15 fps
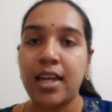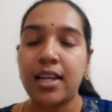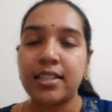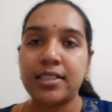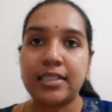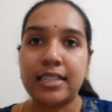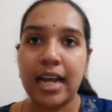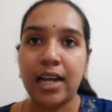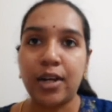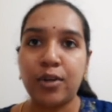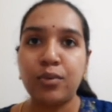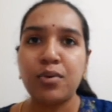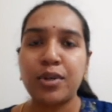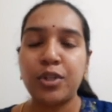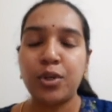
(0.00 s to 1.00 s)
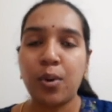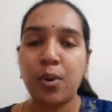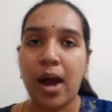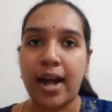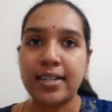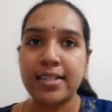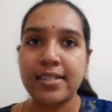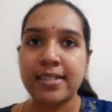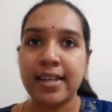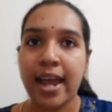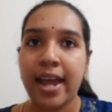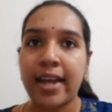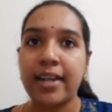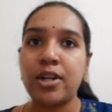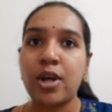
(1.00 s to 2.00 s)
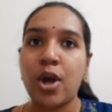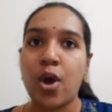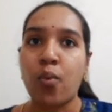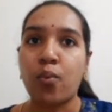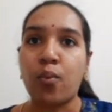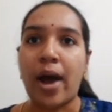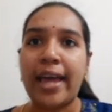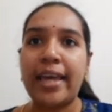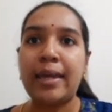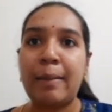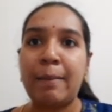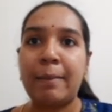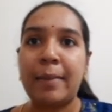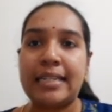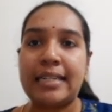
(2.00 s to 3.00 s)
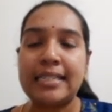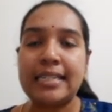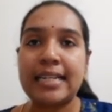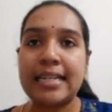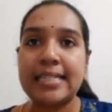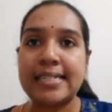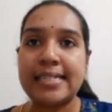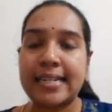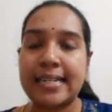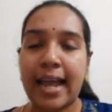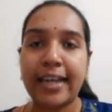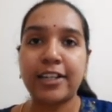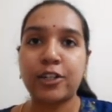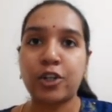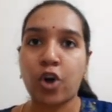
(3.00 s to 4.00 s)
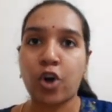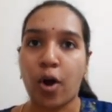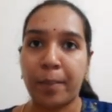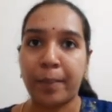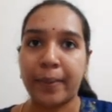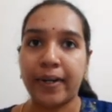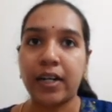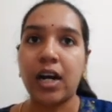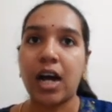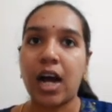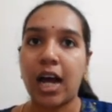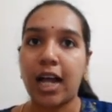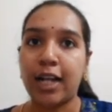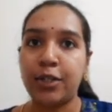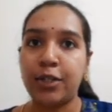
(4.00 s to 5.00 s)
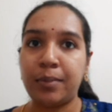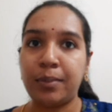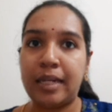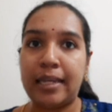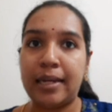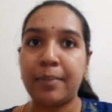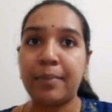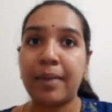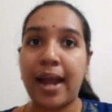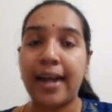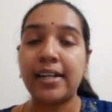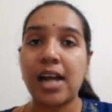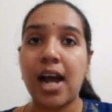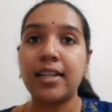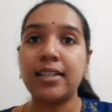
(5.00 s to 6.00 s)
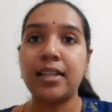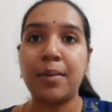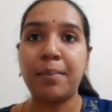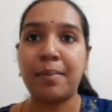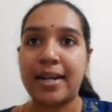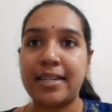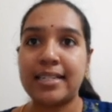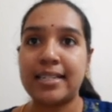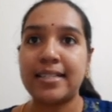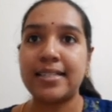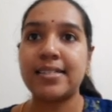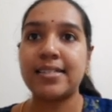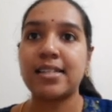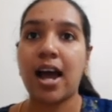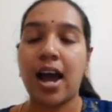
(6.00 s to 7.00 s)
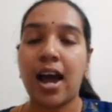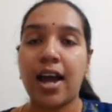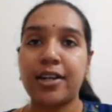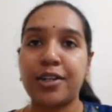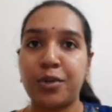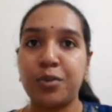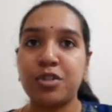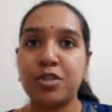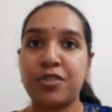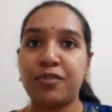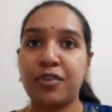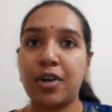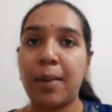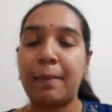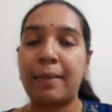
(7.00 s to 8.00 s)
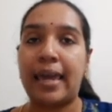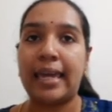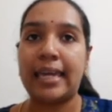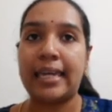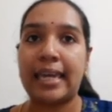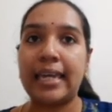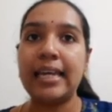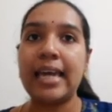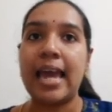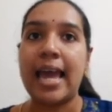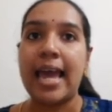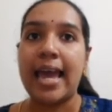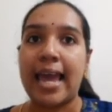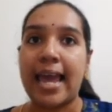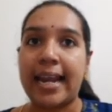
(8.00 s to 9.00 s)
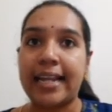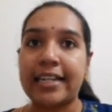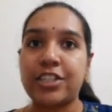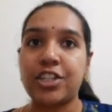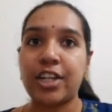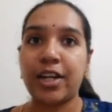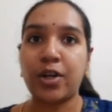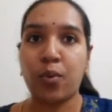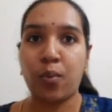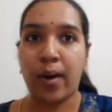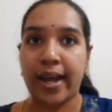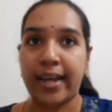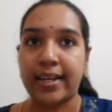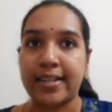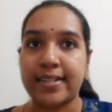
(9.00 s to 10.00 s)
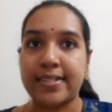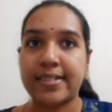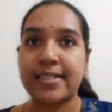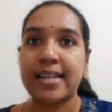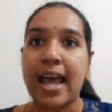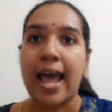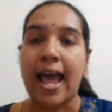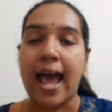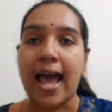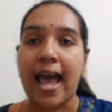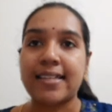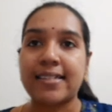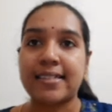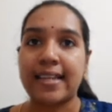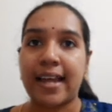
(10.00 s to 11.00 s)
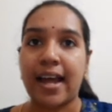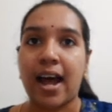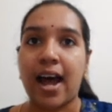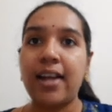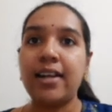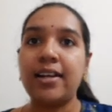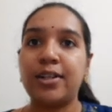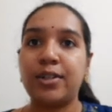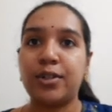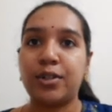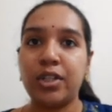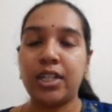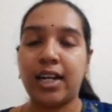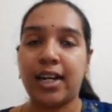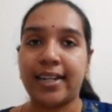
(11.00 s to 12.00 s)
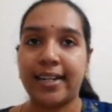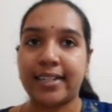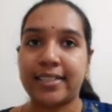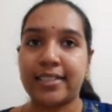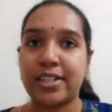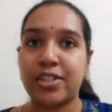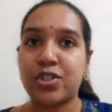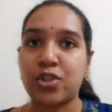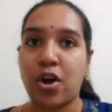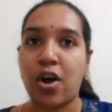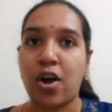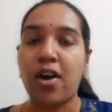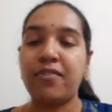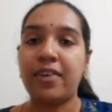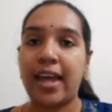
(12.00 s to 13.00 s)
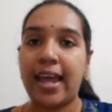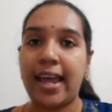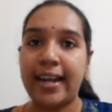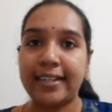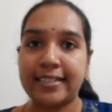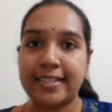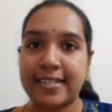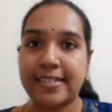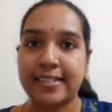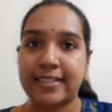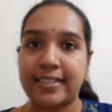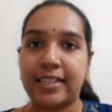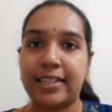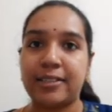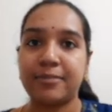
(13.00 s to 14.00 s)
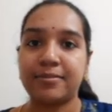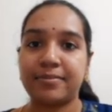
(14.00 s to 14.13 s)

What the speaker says: Now you understand why materials like copper, aluminium and other metals are used for making electric wires, as they are good conductors of electricity.